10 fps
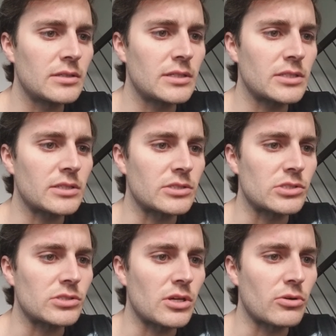that's like the
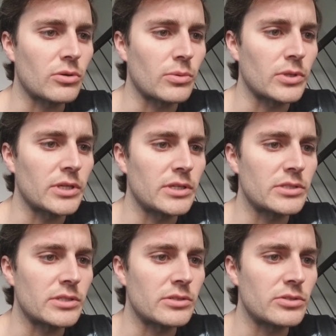slower
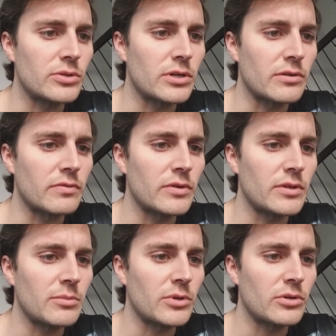release, and then
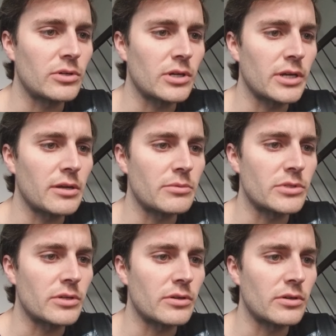250 milligrams
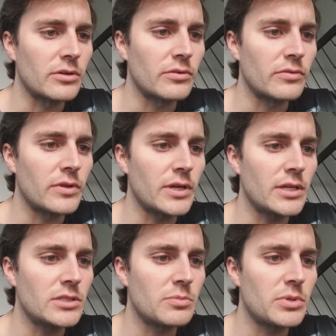of the
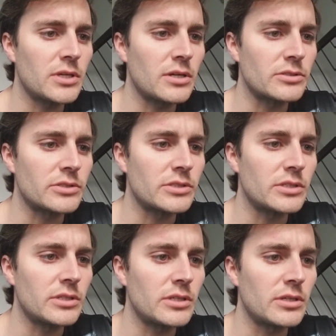
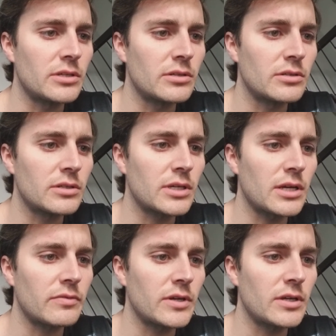HPLC
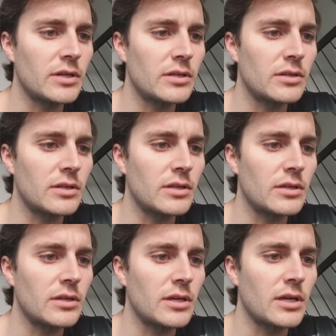caffeine
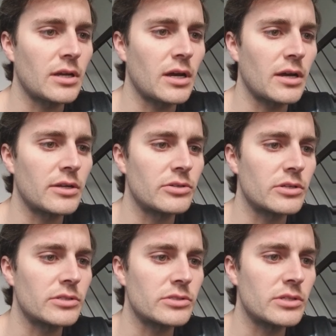
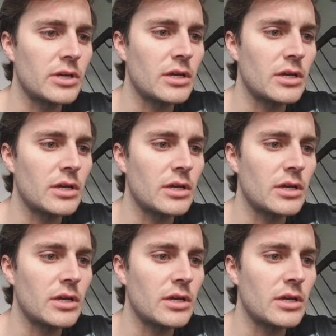anhydrous.